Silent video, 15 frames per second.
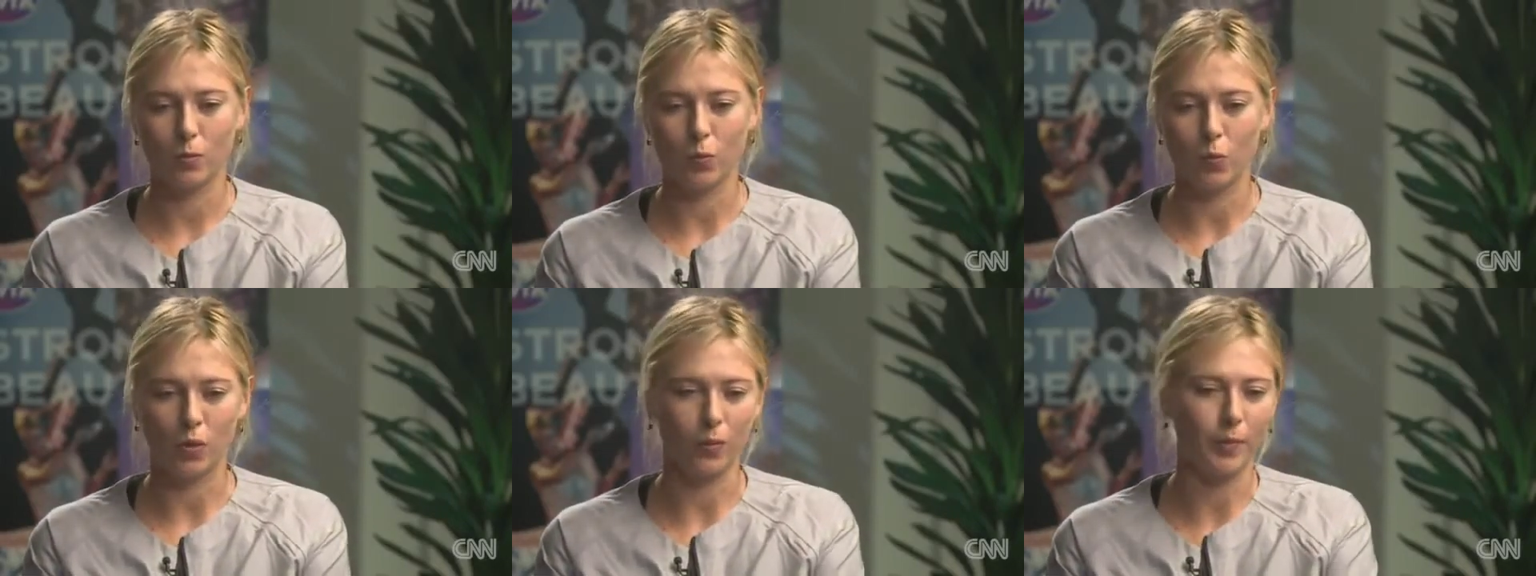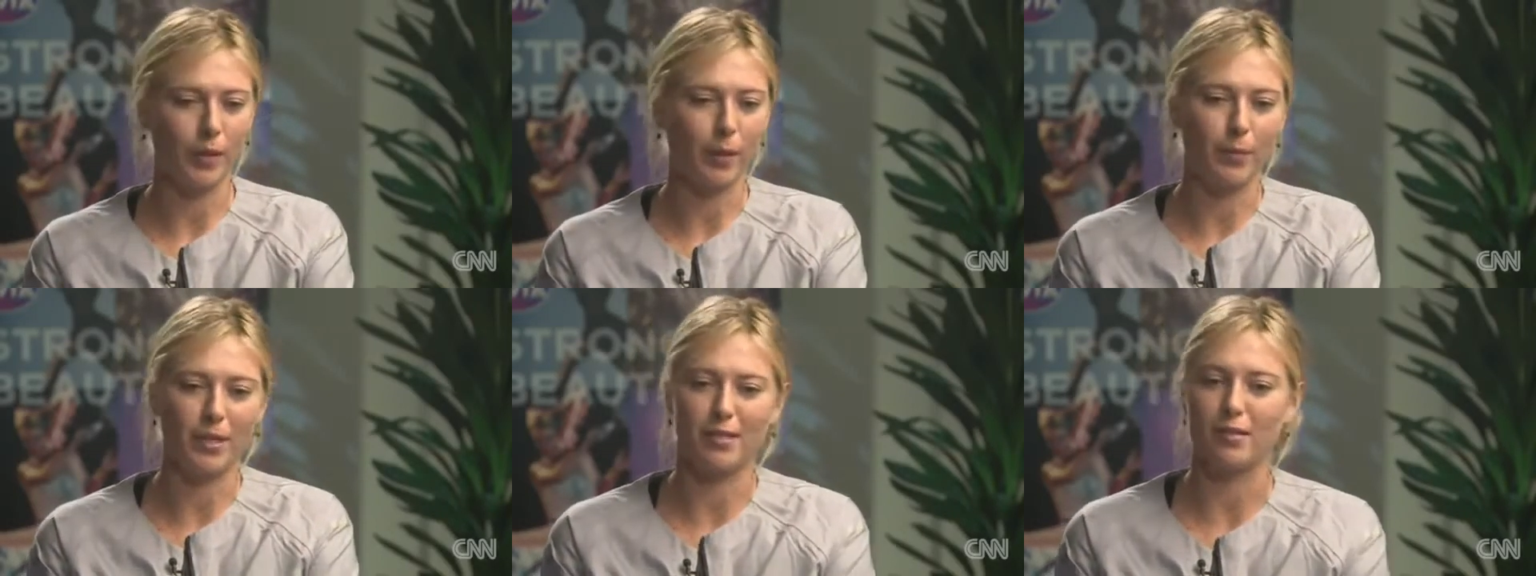will
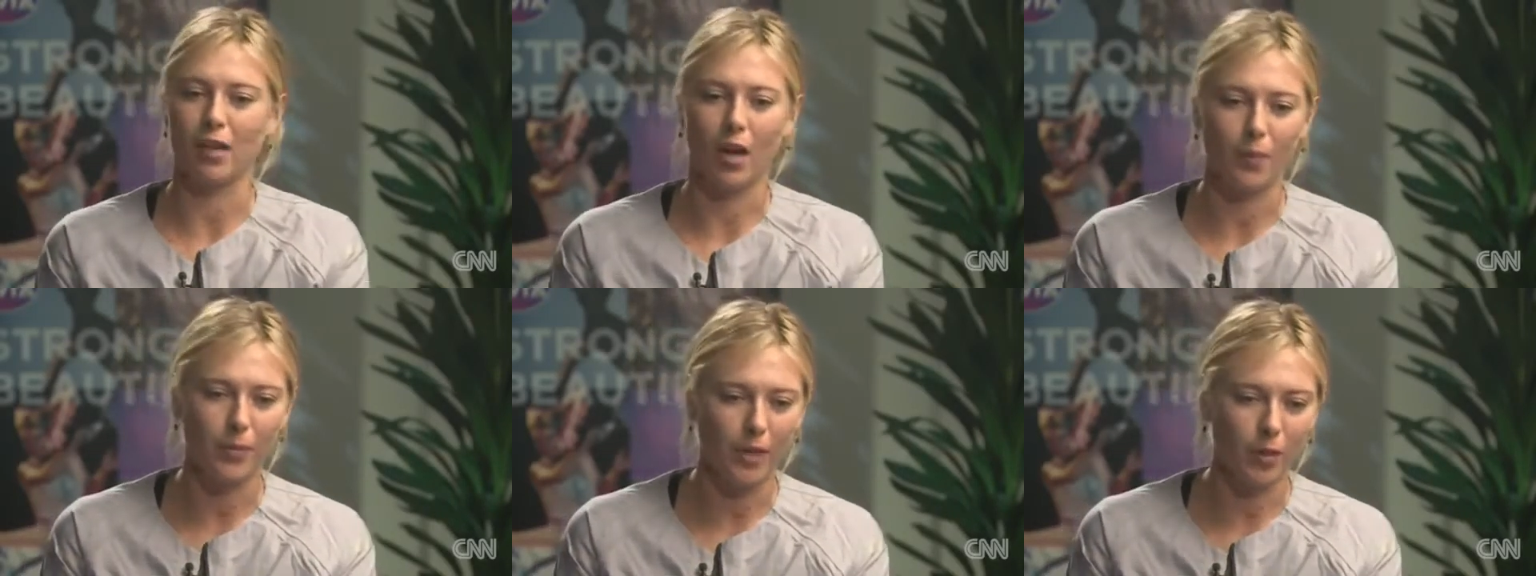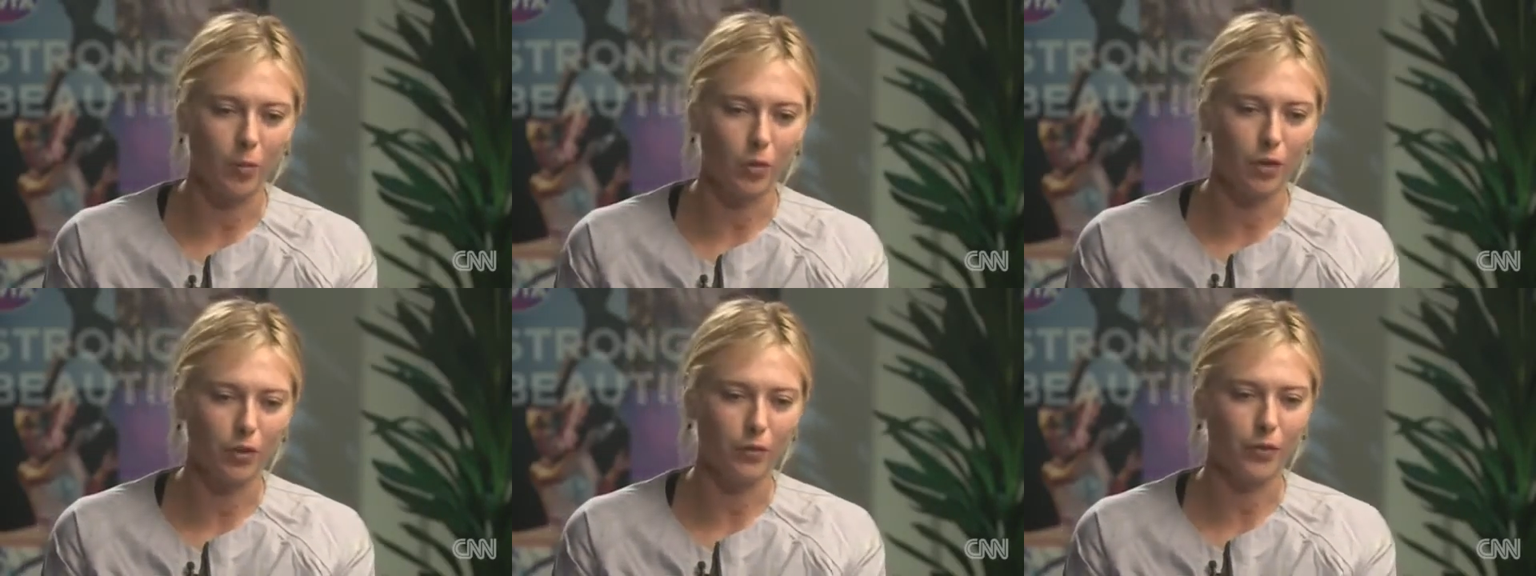maybe stop
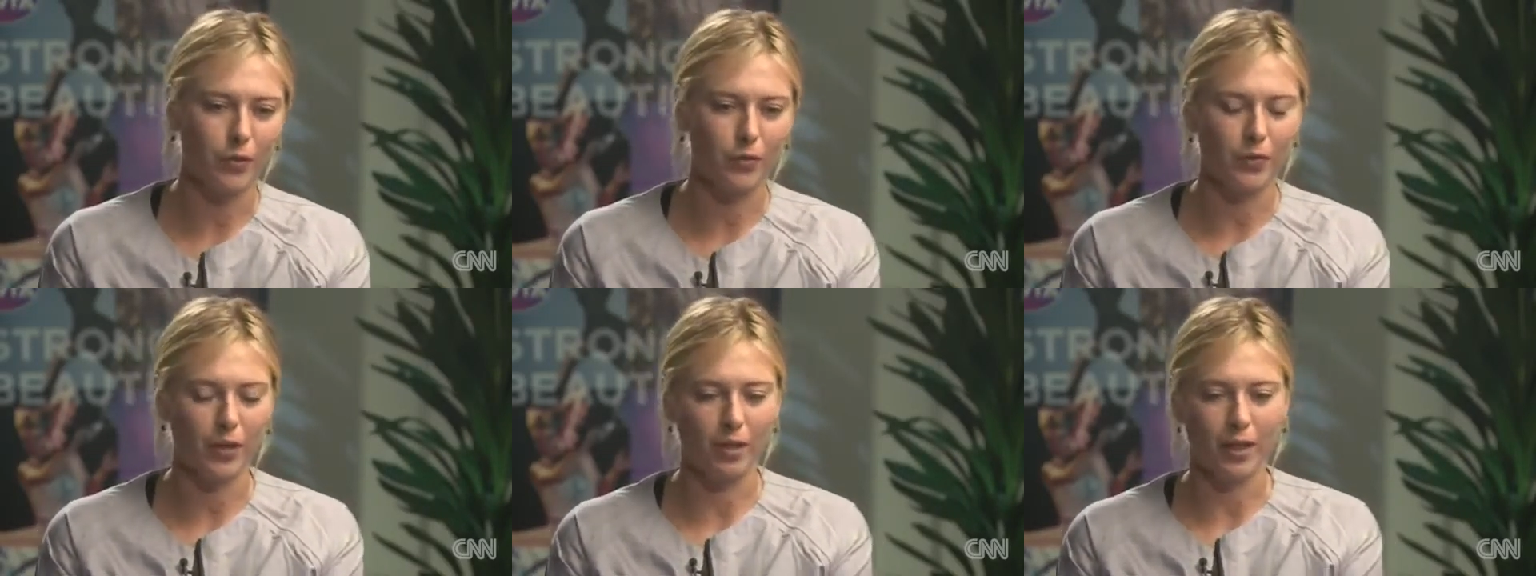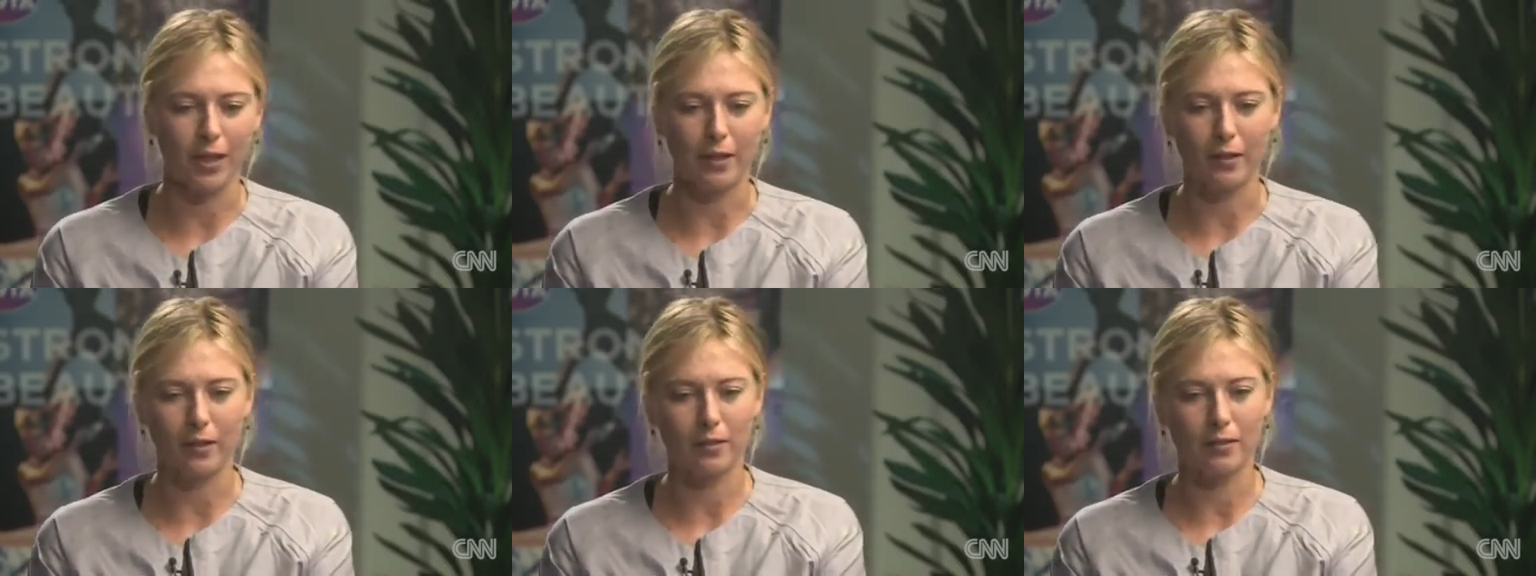them, or if you feel
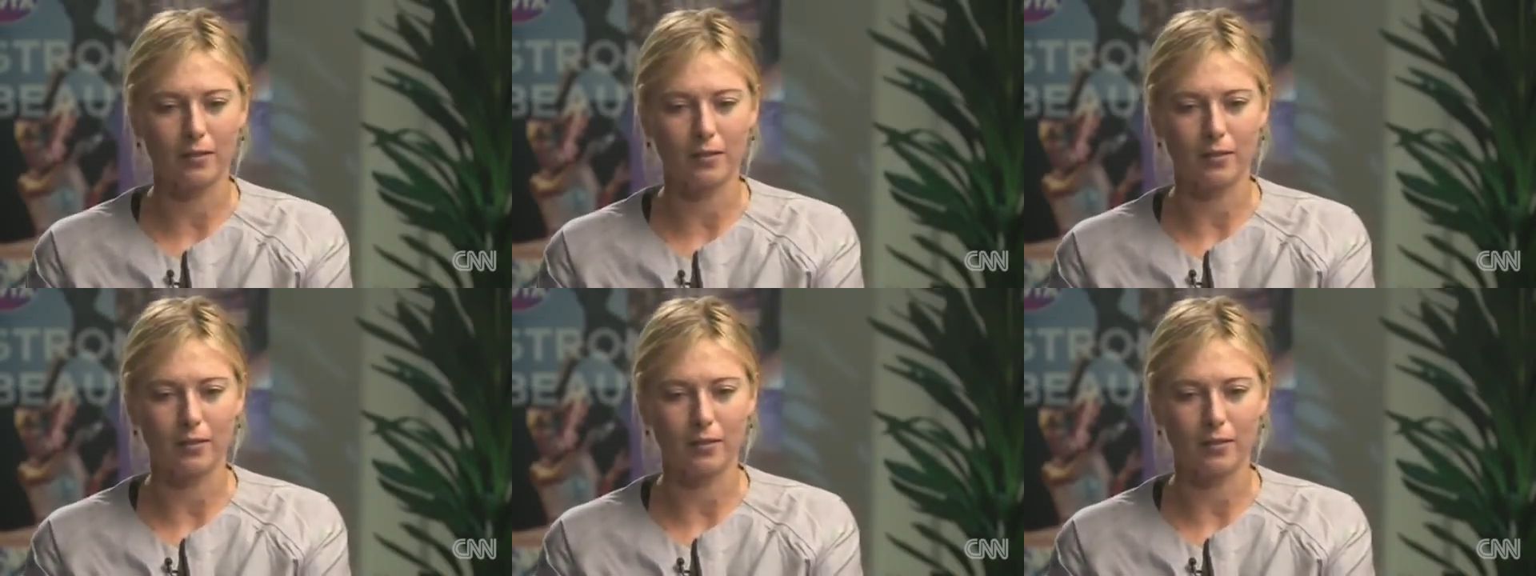like